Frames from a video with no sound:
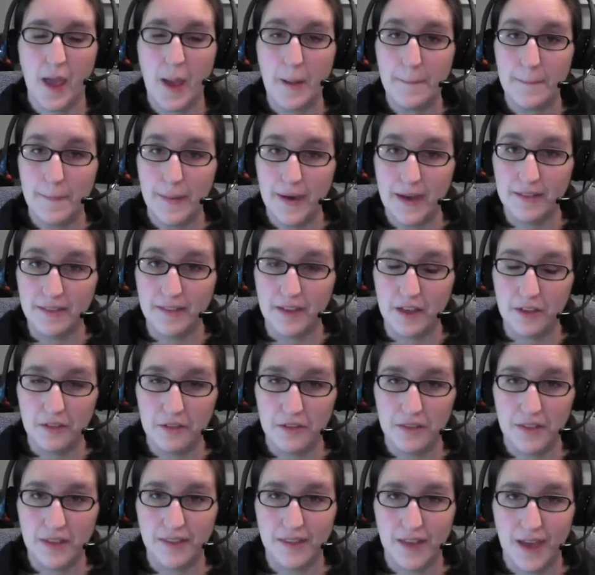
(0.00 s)
But the other
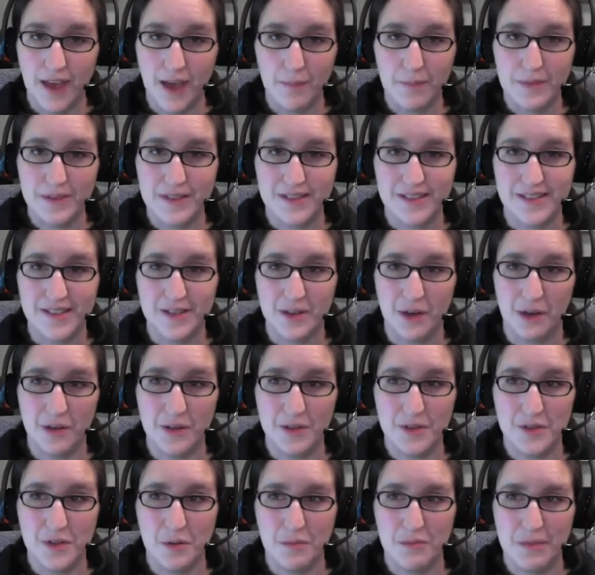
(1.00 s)
thing that happens is it
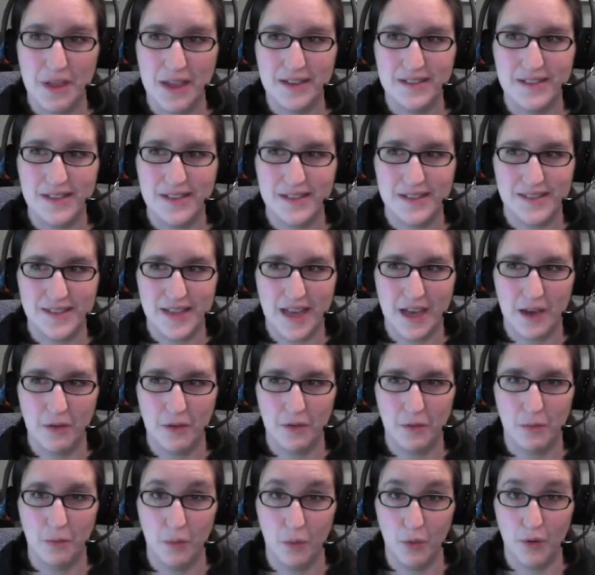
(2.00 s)
also makes it
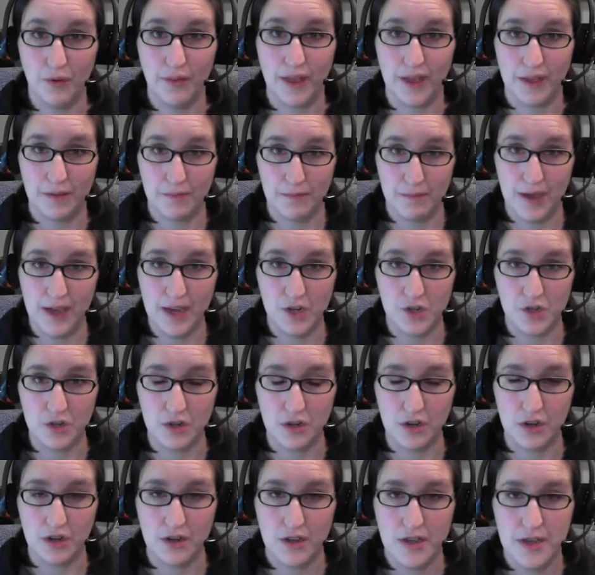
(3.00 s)
sound more like a
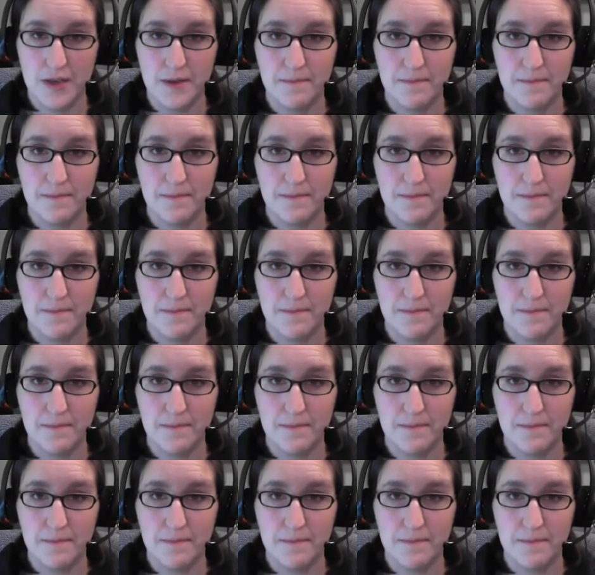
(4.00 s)
major,